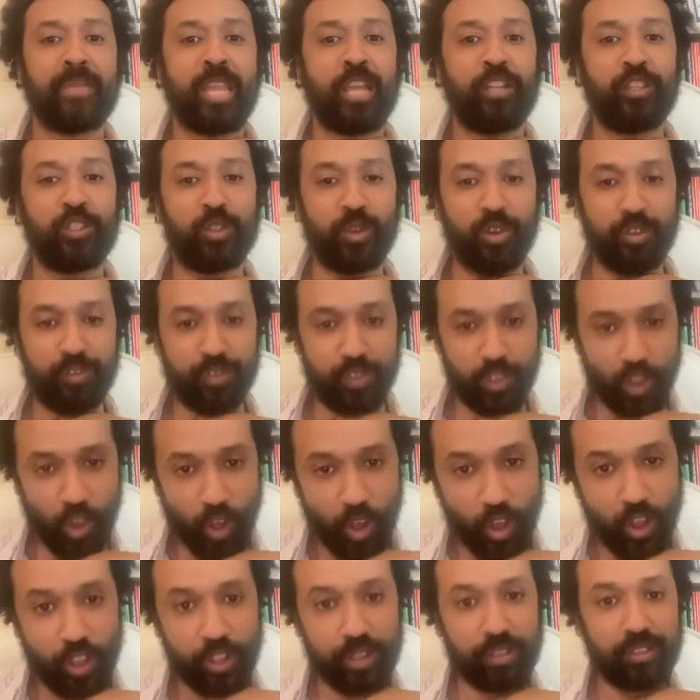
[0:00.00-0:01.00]
sort of
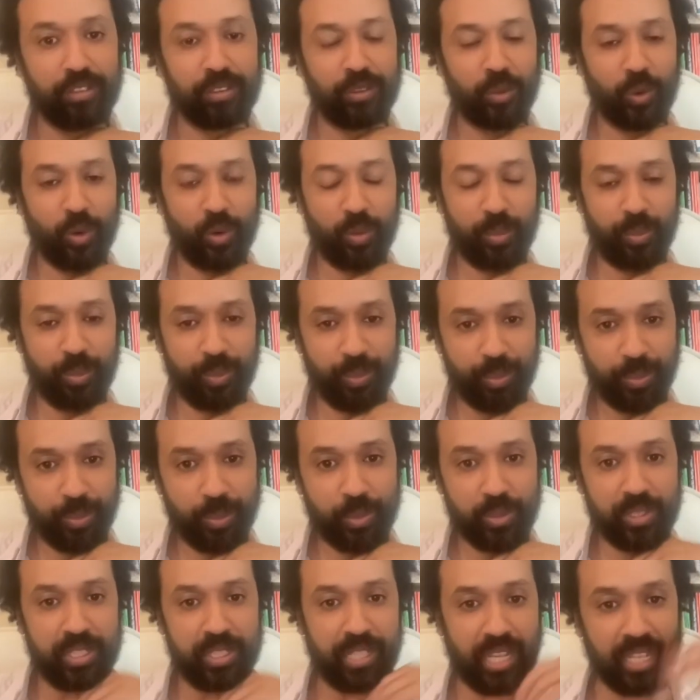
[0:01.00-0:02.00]
taught or
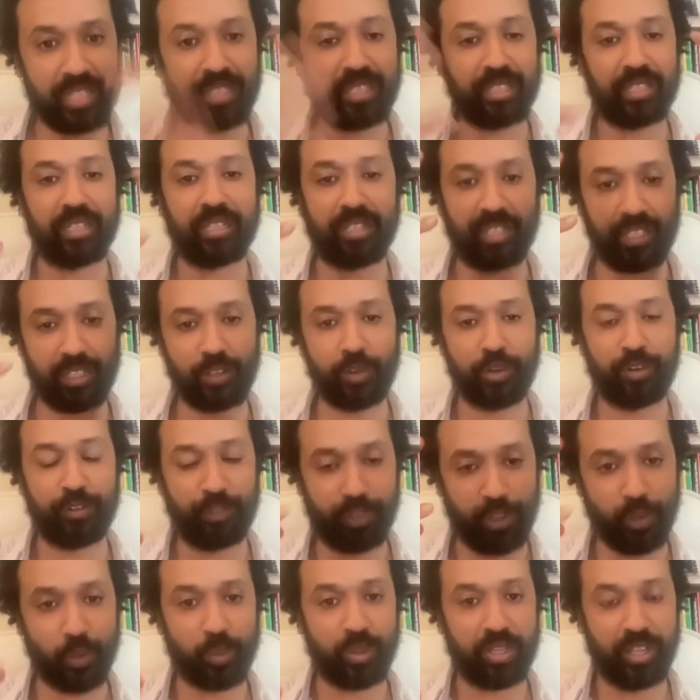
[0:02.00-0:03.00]
presented in a kind of
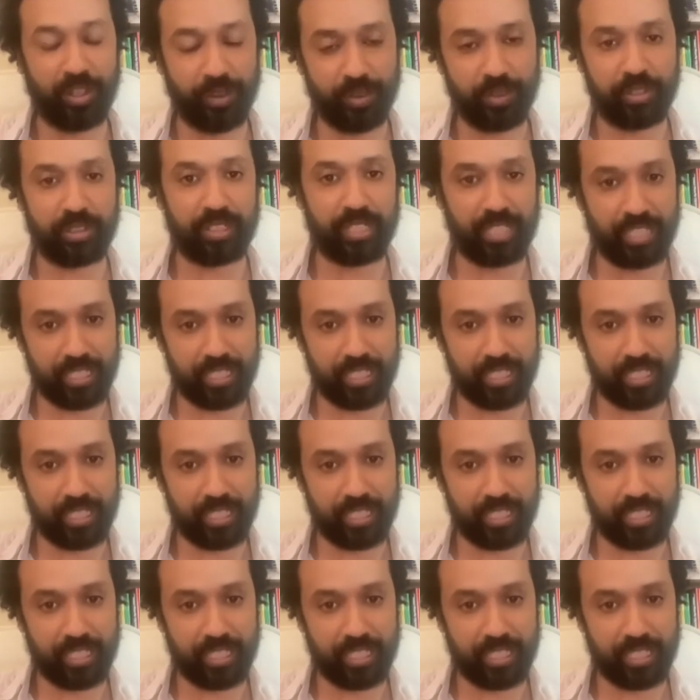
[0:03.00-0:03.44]
coherent,